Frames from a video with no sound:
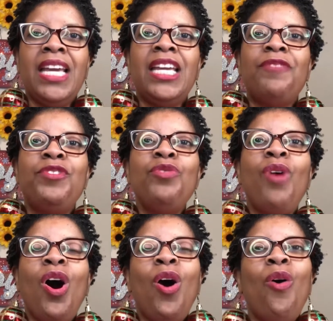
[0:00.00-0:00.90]
If
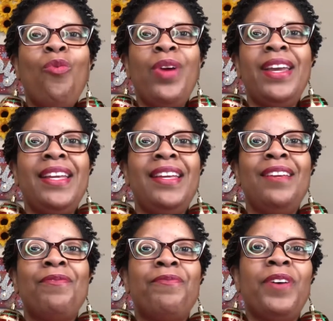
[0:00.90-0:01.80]
you
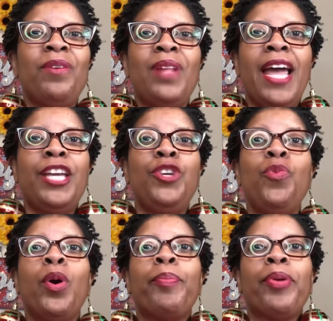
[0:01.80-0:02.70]
already felt like you
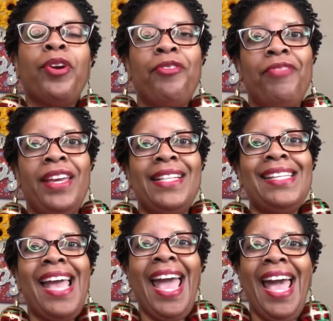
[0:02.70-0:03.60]
were
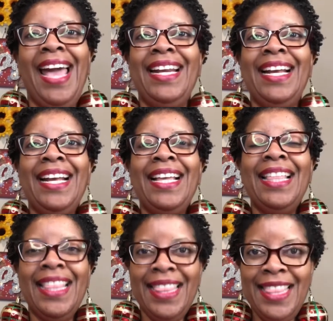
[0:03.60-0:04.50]
perfect at
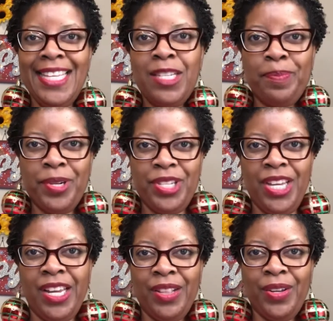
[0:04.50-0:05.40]
this
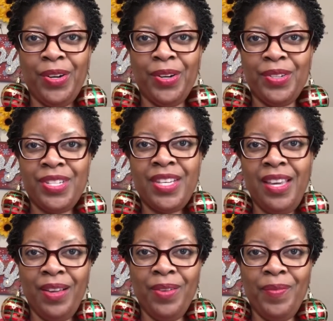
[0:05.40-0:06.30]
particular
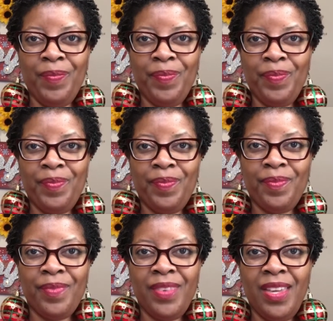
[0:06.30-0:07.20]
skill,
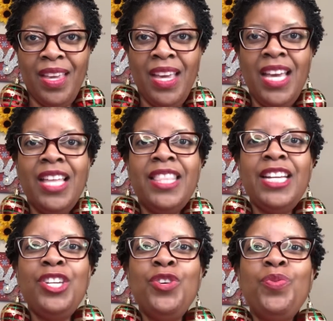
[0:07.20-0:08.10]

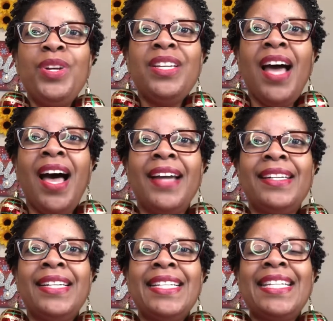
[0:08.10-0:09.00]
then you would
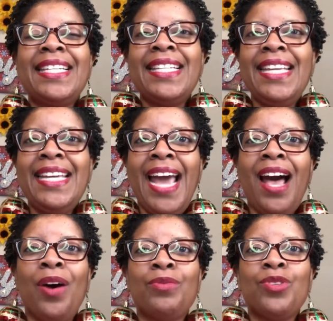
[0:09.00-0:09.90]
not seek
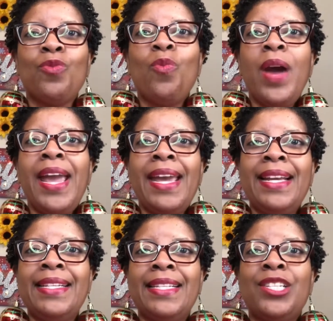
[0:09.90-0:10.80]
out
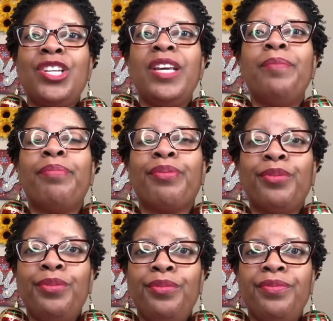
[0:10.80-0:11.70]
ways to
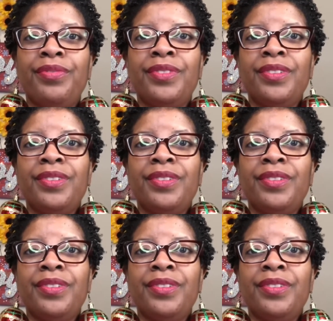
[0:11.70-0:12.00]
improve.